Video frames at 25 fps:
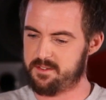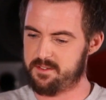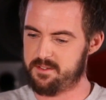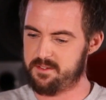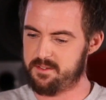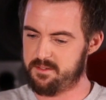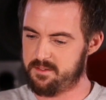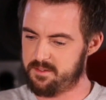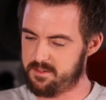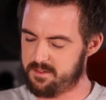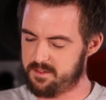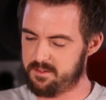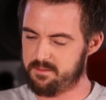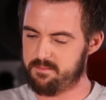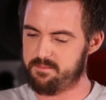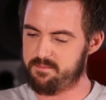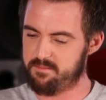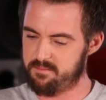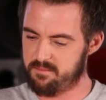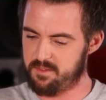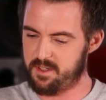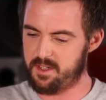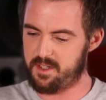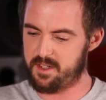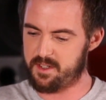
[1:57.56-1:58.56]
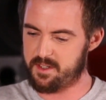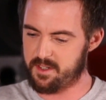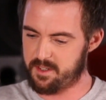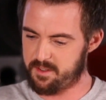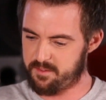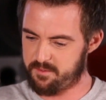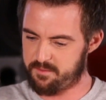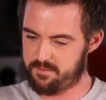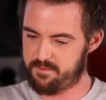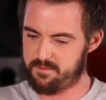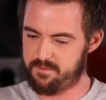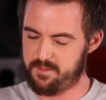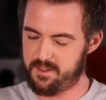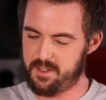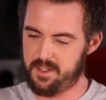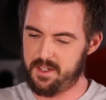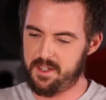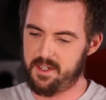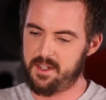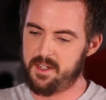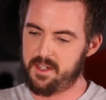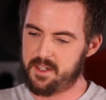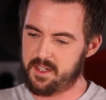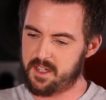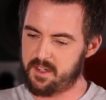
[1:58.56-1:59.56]
or, or really kind of
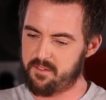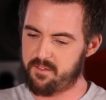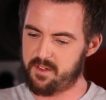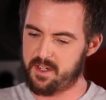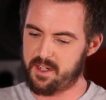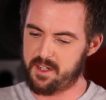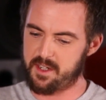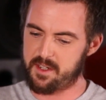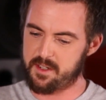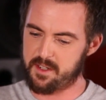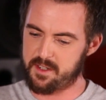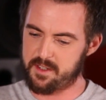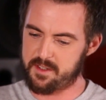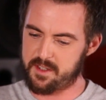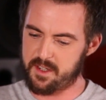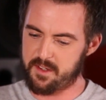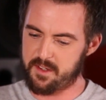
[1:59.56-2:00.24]
given any kind of